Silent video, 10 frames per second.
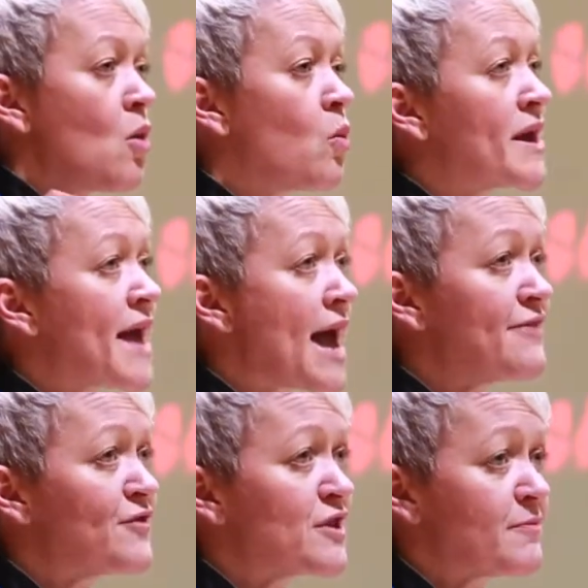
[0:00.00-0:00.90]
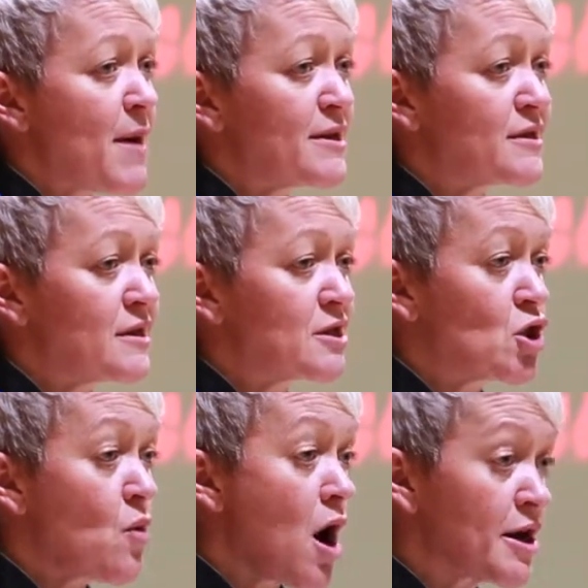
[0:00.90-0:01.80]
We gave the spaces
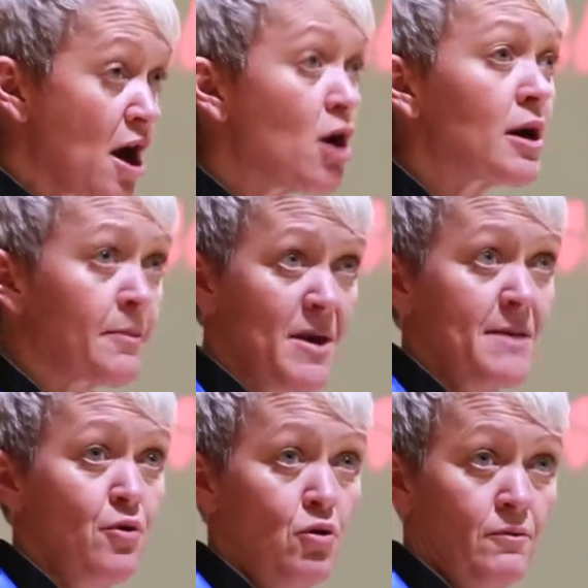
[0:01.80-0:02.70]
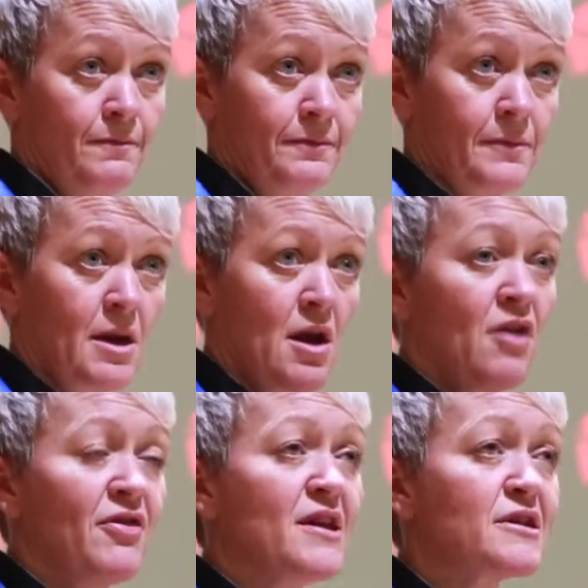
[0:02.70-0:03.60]
to our young people
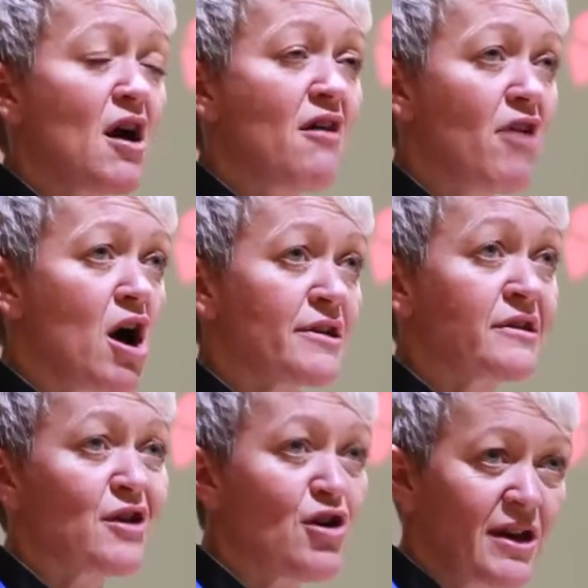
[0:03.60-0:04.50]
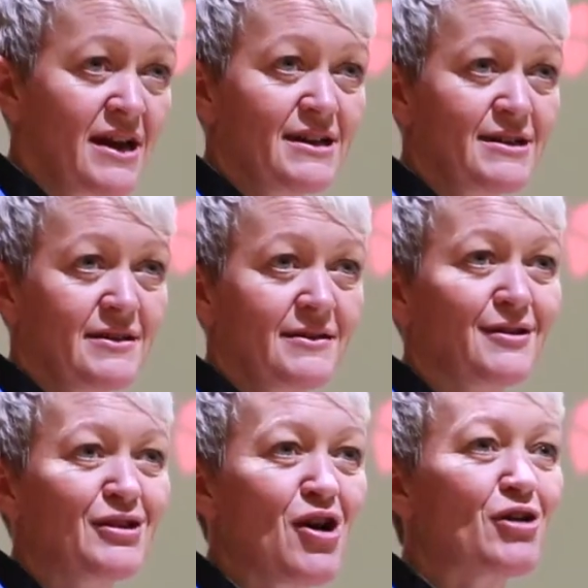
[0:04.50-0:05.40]
these are our circuit
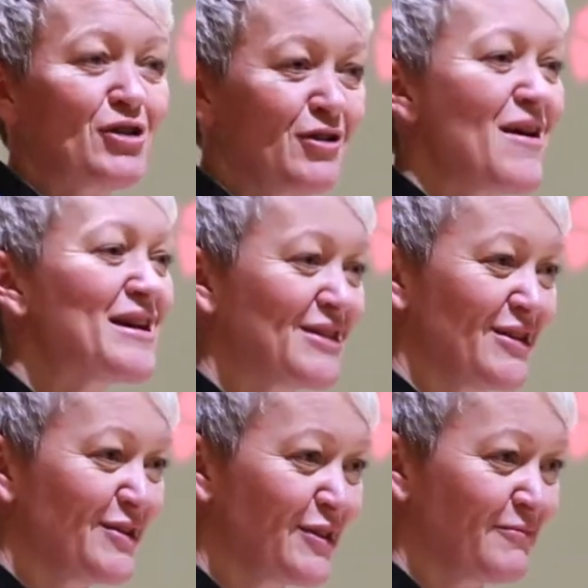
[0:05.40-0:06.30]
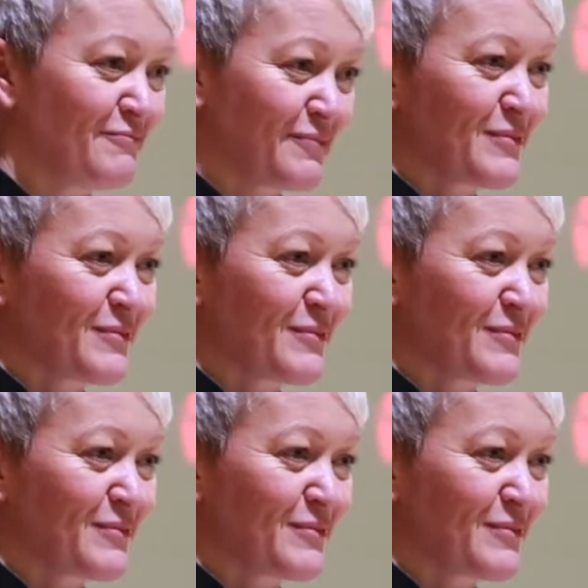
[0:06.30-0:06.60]
young curators,